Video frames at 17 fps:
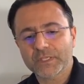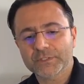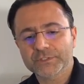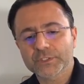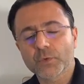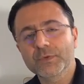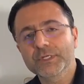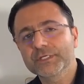
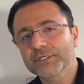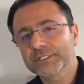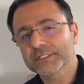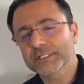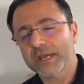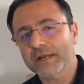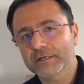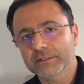we
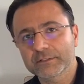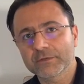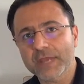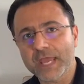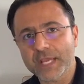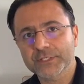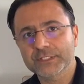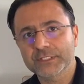decided
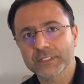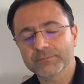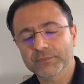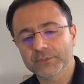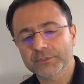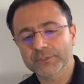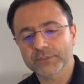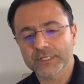to actually
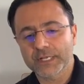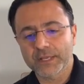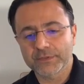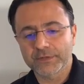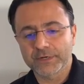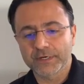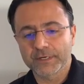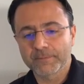put
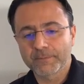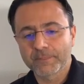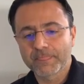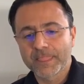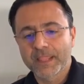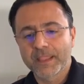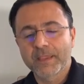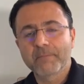together
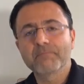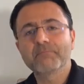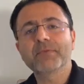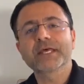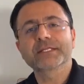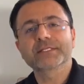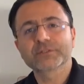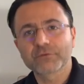
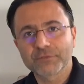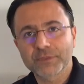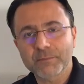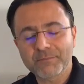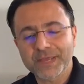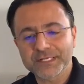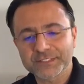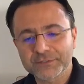best of the
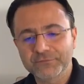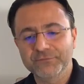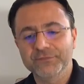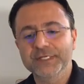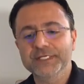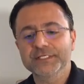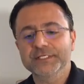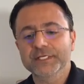best
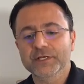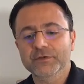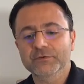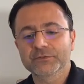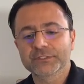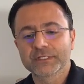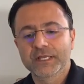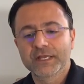
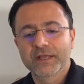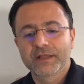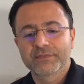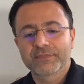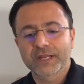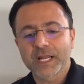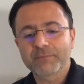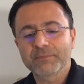videos
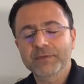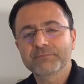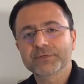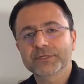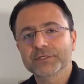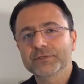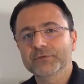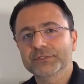that I've been
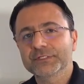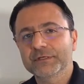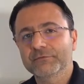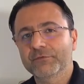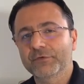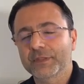producing for the